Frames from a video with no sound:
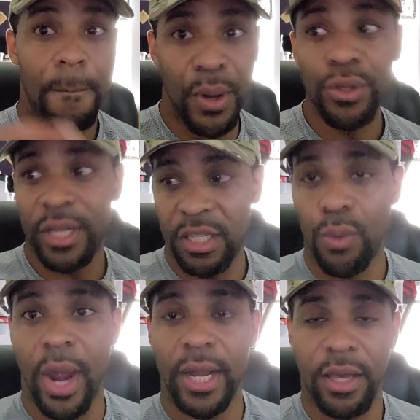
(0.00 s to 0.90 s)
boost is
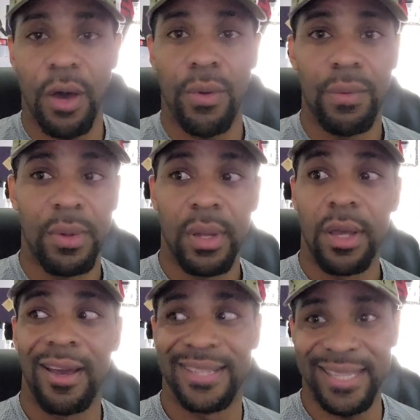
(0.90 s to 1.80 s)
the way to go
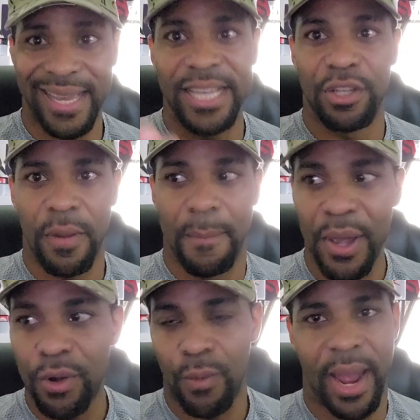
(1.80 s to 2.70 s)
because it's easier to
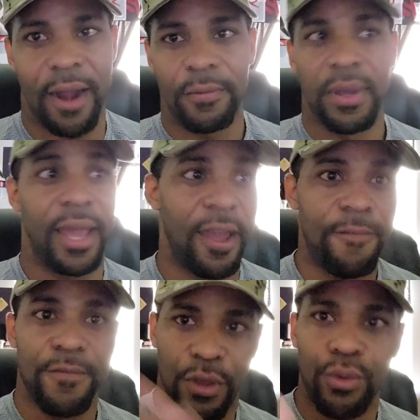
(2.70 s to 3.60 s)
build around
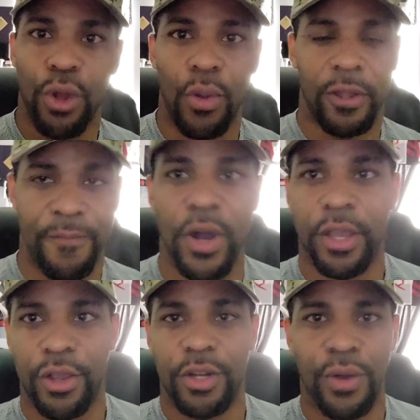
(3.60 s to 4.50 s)
if you know what the
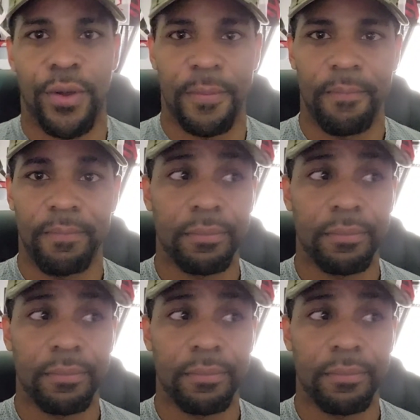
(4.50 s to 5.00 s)
fuck you're doing.